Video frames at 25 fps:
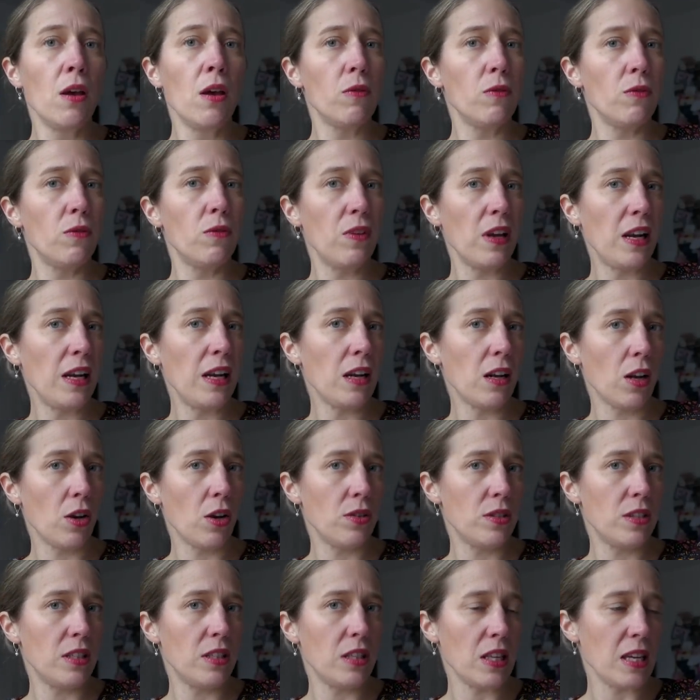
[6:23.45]
fairly
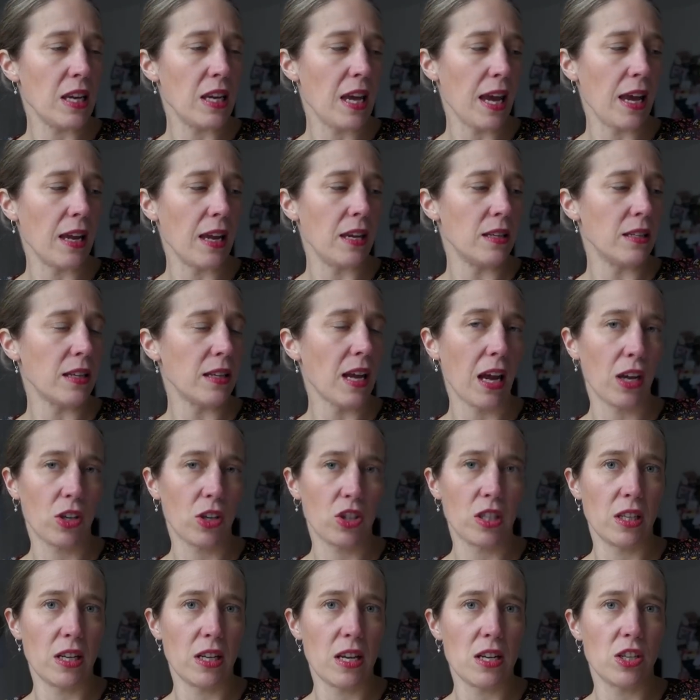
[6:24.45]
close to the end,
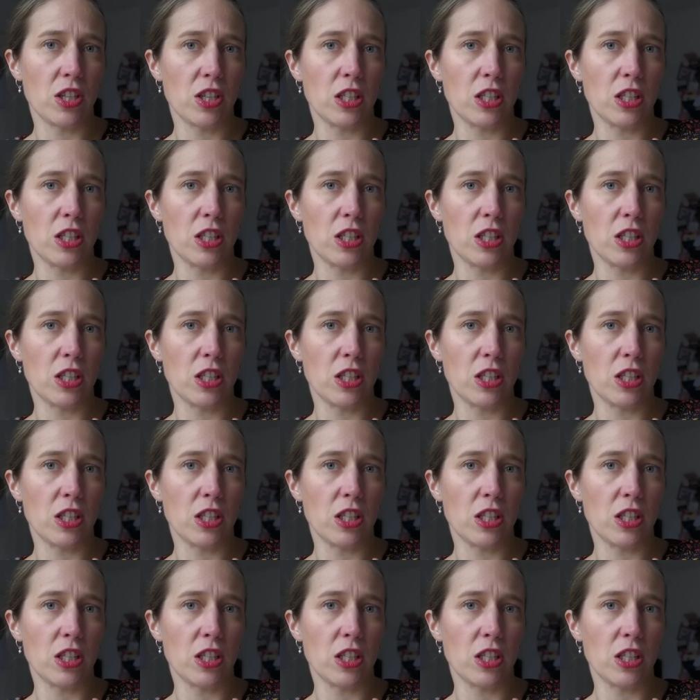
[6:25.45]
actually,